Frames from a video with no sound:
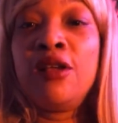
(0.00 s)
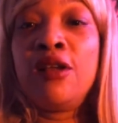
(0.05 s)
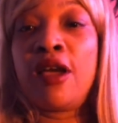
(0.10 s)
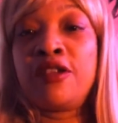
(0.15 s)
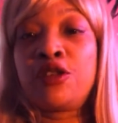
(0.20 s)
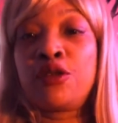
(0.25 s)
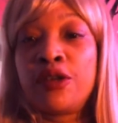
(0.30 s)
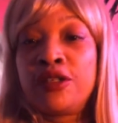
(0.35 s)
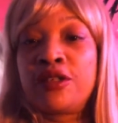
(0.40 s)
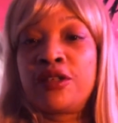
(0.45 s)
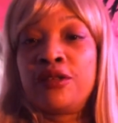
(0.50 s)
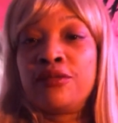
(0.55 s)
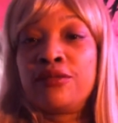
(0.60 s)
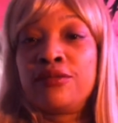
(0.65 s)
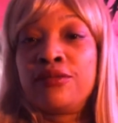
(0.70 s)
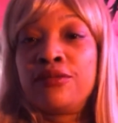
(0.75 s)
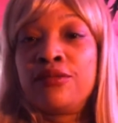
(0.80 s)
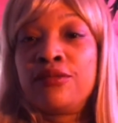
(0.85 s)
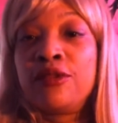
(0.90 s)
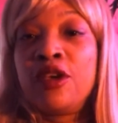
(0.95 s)
Like Tracy.
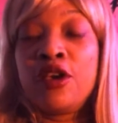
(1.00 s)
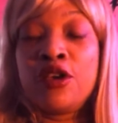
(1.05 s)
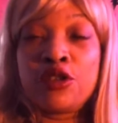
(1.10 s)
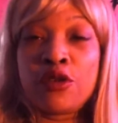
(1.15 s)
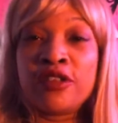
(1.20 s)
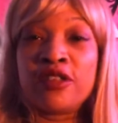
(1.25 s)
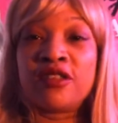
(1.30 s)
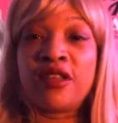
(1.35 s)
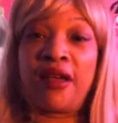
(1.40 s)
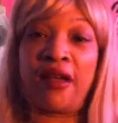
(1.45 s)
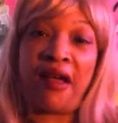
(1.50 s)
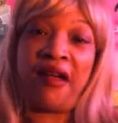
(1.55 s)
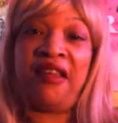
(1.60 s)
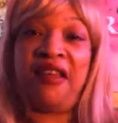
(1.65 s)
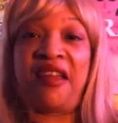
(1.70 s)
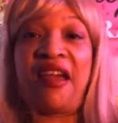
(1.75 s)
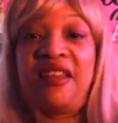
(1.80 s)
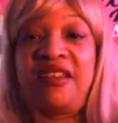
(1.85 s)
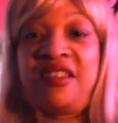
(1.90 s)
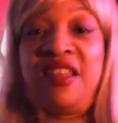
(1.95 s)
Tracy said,
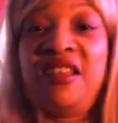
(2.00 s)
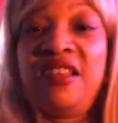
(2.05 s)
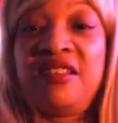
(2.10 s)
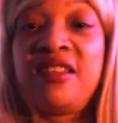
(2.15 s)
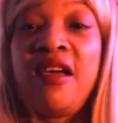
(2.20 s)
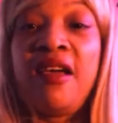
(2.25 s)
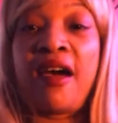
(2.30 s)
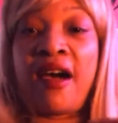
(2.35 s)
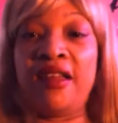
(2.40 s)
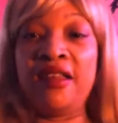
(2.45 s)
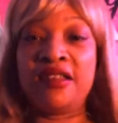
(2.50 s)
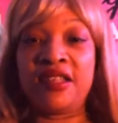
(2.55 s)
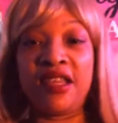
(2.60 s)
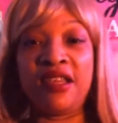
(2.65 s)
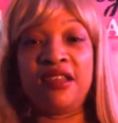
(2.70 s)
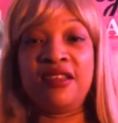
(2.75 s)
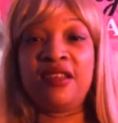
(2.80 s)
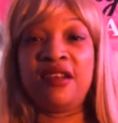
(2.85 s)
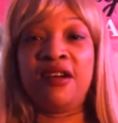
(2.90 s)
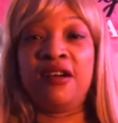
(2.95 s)
Heidi got a titties. Heidi
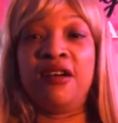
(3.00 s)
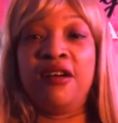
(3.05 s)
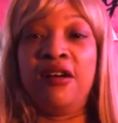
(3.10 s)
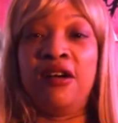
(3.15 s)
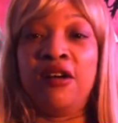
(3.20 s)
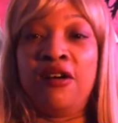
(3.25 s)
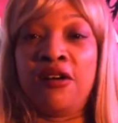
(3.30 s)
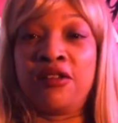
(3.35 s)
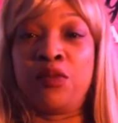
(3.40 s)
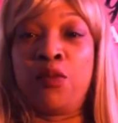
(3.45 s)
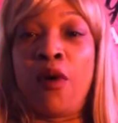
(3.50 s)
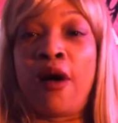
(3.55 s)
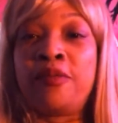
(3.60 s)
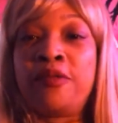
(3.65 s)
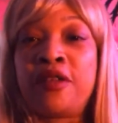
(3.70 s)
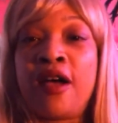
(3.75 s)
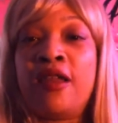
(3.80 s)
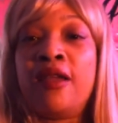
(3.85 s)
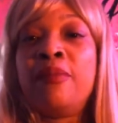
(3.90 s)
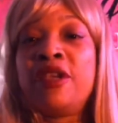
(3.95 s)
titties uh, uh, are
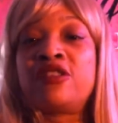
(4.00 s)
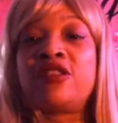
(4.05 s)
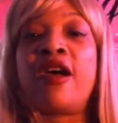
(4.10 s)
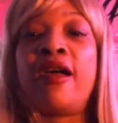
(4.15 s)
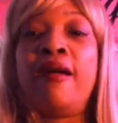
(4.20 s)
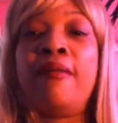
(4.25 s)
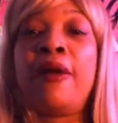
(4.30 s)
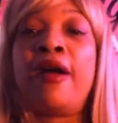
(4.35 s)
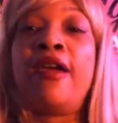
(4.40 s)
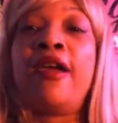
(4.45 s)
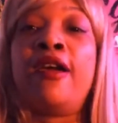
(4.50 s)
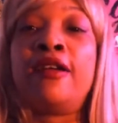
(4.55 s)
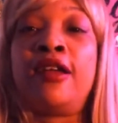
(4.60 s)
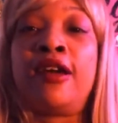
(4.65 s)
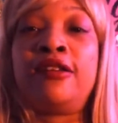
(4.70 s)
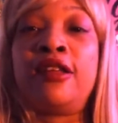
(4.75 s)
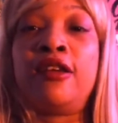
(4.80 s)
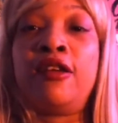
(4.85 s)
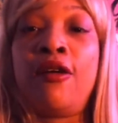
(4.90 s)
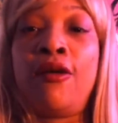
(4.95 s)
lopsided. Bitch, I had my hand
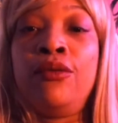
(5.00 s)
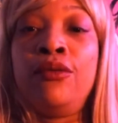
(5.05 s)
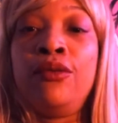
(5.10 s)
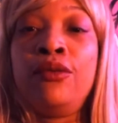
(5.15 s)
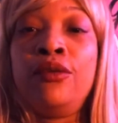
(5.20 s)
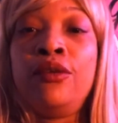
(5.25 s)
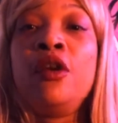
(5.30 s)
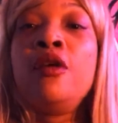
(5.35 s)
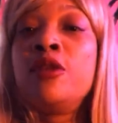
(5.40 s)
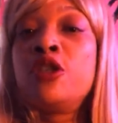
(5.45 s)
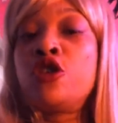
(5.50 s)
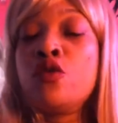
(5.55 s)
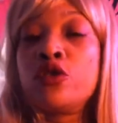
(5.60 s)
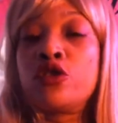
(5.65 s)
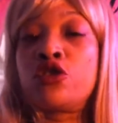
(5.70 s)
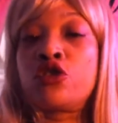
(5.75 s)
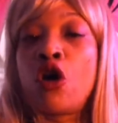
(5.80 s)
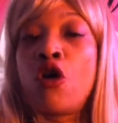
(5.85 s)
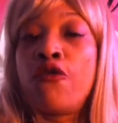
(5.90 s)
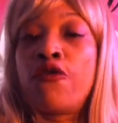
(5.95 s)
like that hoe. But you were
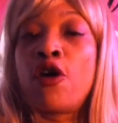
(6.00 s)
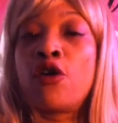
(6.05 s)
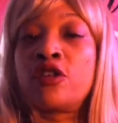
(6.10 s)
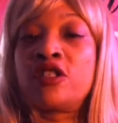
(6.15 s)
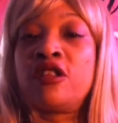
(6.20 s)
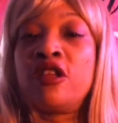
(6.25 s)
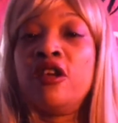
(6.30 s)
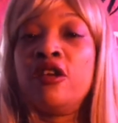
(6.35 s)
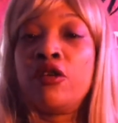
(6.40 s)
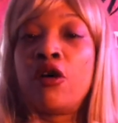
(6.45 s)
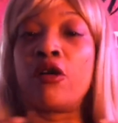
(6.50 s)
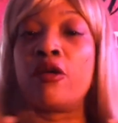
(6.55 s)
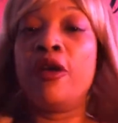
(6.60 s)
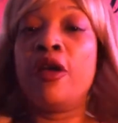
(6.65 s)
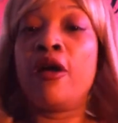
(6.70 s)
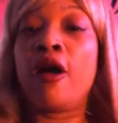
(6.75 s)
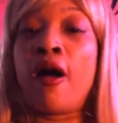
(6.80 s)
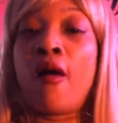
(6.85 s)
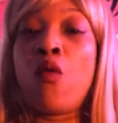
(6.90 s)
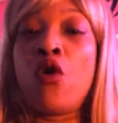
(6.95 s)
so focused in on him,
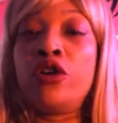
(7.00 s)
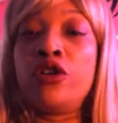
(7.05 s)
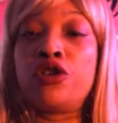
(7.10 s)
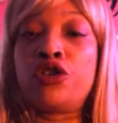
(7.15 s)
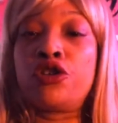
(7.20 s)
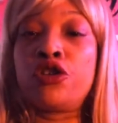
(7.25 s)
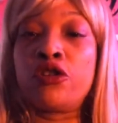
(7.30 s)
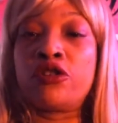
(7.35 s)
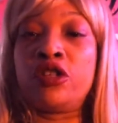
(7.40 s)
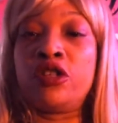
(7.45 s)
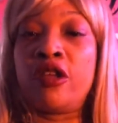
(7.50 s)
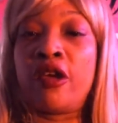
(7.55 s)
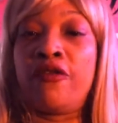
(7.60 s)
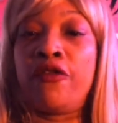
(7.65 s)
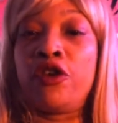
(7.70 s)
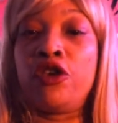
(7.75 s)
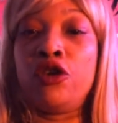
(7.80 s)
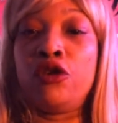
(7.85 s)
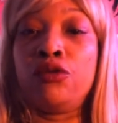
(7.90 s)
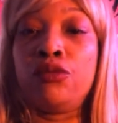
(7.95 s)
I wore this shirt today
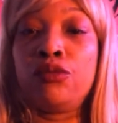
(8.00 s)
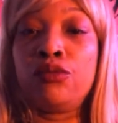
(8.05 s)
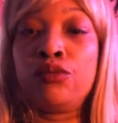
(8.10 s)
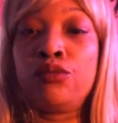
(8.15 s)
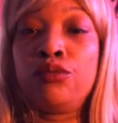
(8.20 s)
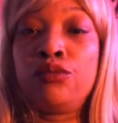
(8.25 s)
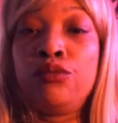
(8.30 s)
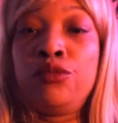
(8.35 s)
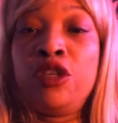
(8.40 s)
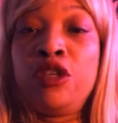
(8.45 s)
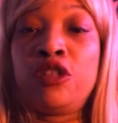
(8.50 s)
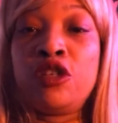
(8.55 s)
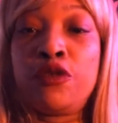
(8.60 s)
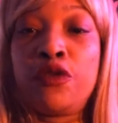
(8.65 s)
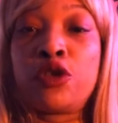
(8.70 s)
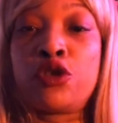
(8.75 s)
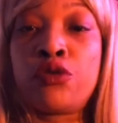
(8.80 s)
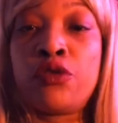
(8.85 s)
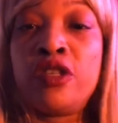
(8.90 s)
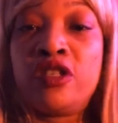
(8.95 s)
for you. This is
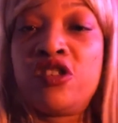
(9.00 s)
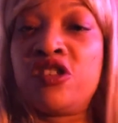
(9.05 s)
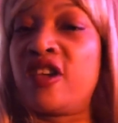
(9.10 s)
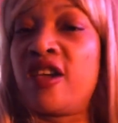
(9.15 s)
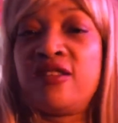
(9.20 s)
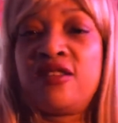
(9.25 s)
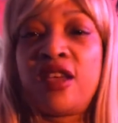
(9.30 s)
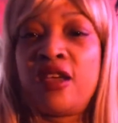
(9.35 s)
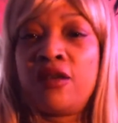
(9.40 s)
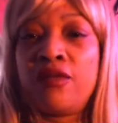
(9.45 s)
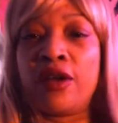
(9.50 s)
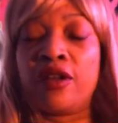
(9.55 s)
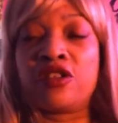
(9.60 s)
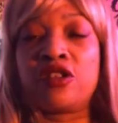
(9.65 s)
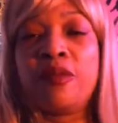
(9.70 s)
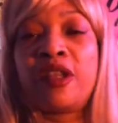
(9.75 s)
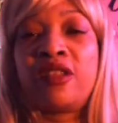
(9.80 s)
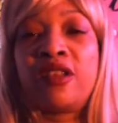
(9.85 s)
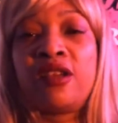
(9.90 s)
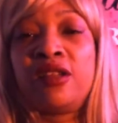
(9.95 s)
for Teresa. She can't take it right now.
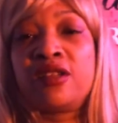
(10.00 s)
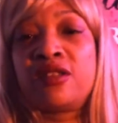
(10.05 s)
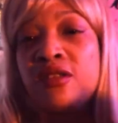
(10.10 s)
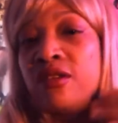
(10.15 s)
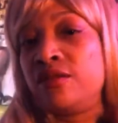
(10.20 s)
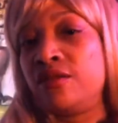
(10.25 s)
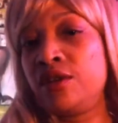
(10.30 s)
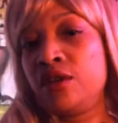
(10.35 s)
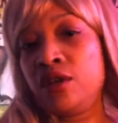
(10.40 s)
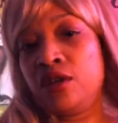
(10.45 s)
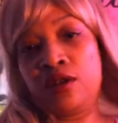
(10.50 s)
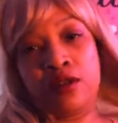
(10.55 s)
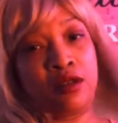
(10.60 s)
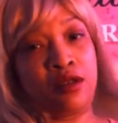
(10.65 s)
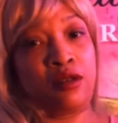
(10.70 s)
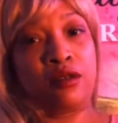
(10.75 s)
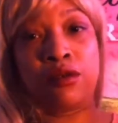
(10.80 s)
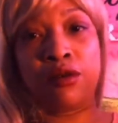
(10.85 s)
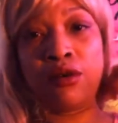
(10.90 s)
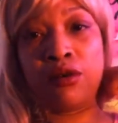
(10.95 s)
She about to kill herself.
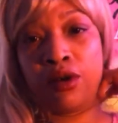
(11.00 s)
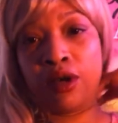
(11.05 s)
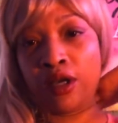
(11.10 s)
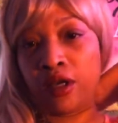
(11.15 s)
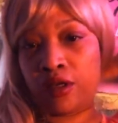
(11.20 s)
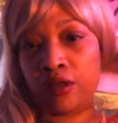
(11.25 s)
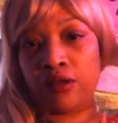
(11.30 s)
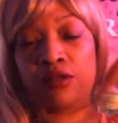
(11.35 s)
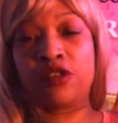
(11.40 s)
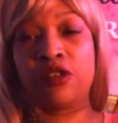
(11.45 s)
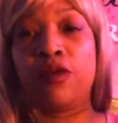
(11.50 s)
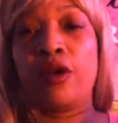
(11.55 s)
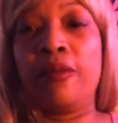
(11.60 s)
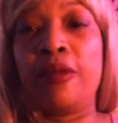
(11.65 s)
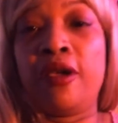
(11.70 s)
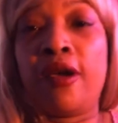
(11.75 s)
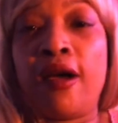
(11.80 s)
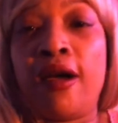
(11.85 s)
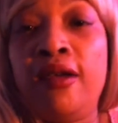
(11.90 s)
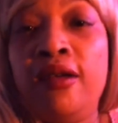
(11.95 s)
Oh, honey. She want
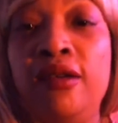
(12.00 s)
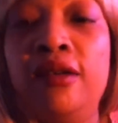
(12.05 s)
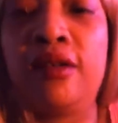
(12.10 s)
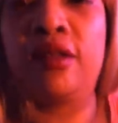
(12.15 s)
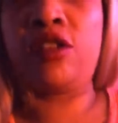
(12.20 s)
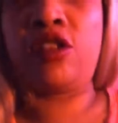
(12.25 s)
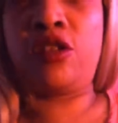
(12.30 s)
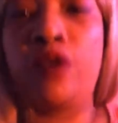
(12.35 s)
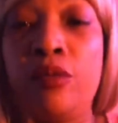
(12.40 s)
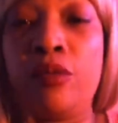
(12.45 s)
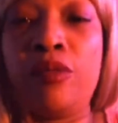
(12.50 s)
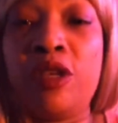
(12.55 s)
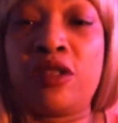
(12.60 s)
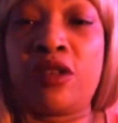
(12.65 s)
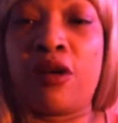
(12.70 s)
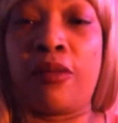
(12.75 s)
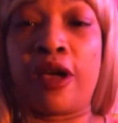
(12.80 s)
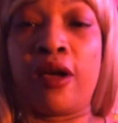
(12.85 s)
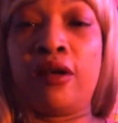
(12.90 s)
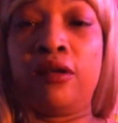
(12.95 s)
to be Heidi, honey. She want to be me
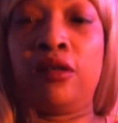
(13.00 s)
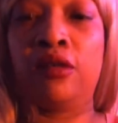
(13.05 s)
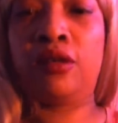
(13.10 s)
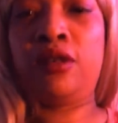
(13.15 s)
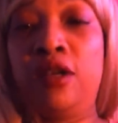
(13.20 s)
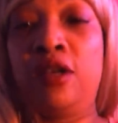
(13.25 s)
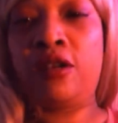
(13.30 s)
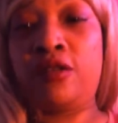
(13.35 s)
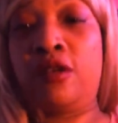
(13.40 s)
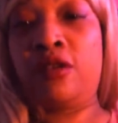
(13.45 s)
so bad. Look,